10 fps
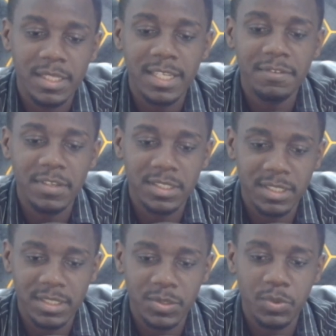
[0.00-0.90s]

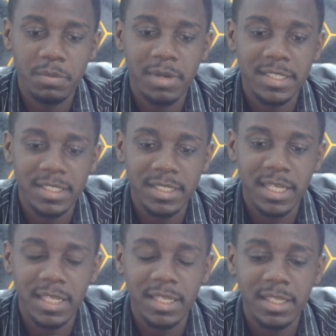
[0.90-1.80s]
fixtures with Man
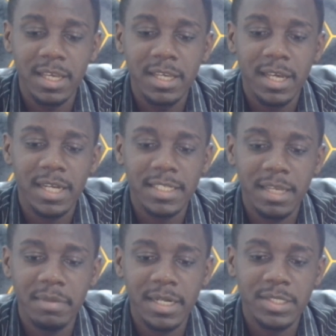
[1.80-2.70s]
City at
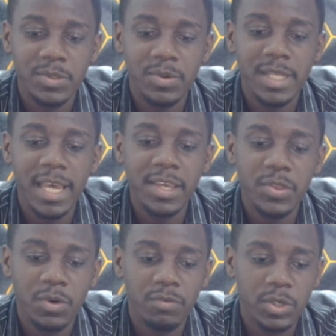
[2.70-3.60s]
Emirates on the
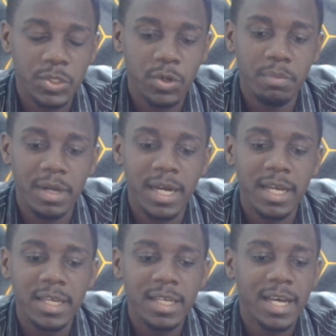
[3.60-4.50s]
8th of
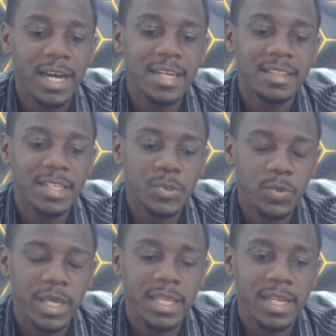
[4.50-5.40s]
October, and that's
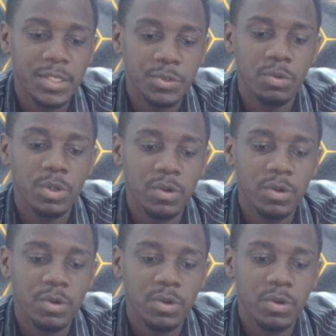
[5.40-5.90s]
when Arsenal will